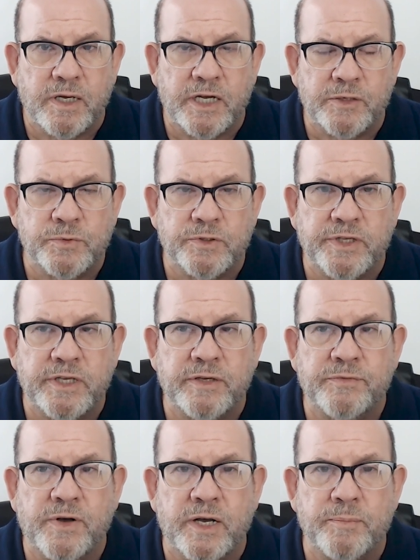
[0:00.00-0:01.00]
I will
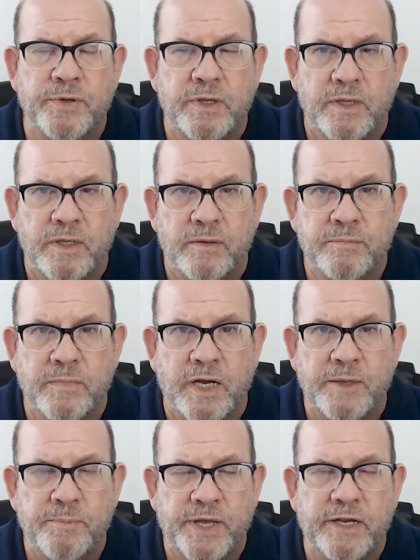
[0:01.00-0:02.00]
give up
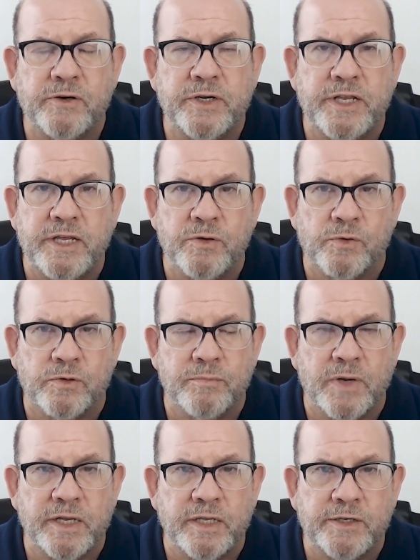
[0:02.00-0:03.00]
my parity or
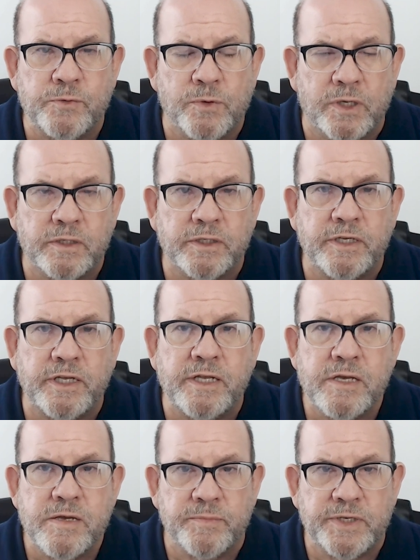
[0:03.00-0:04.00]
my
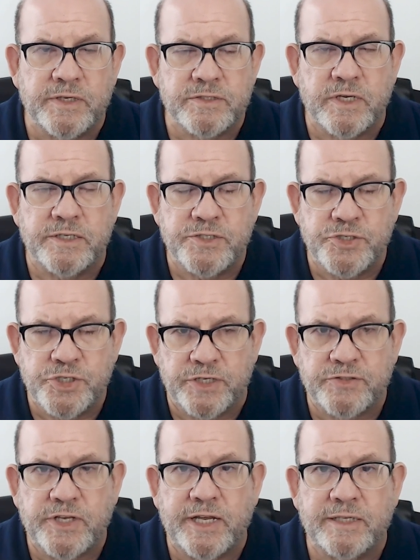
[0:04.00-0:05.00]
equality because I
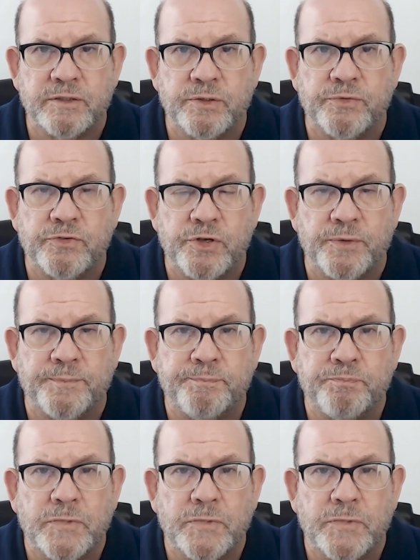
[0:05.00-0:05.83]
just can't lose you.